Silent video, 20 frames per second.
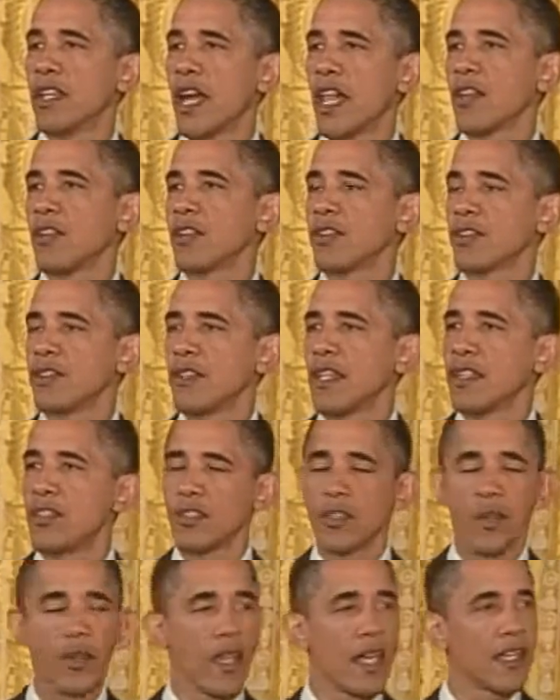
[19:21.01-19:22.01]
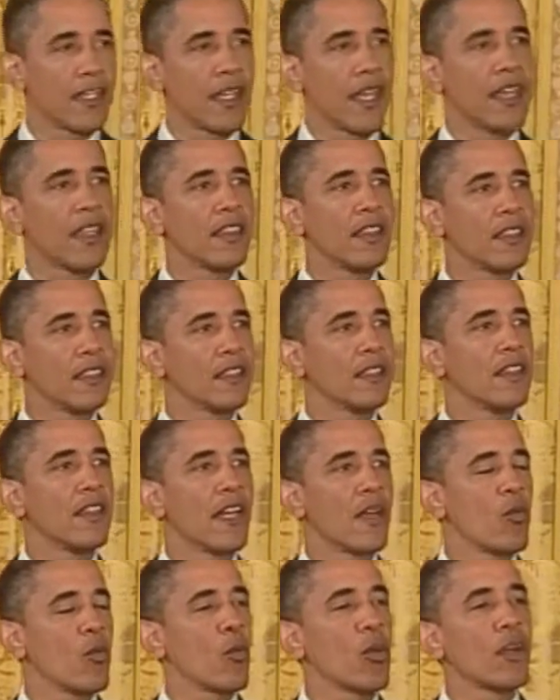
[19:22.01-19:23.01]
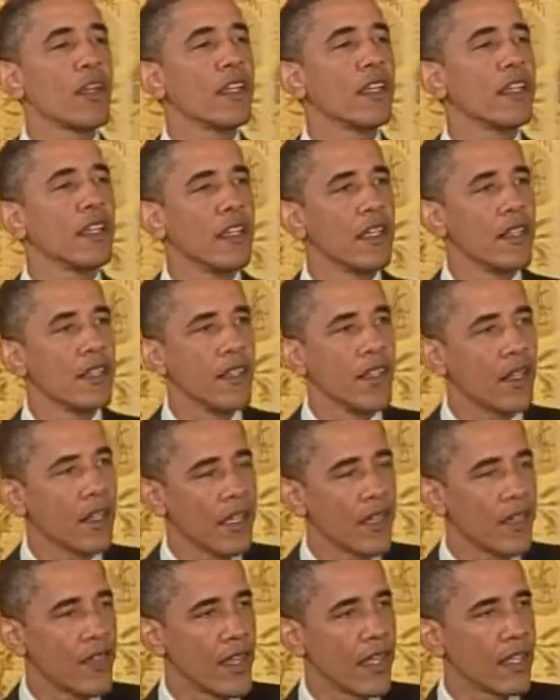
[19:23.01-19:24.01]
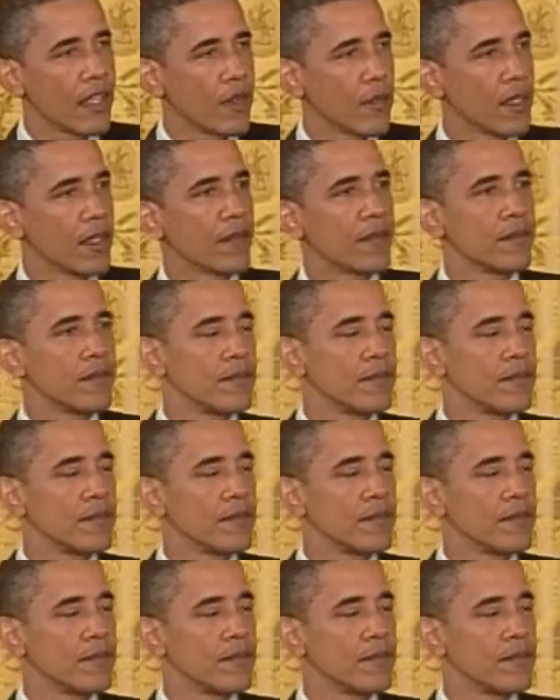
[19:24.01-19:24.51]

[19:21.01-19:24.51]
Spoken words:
and so like Nathan, they worry they'll hit that limit.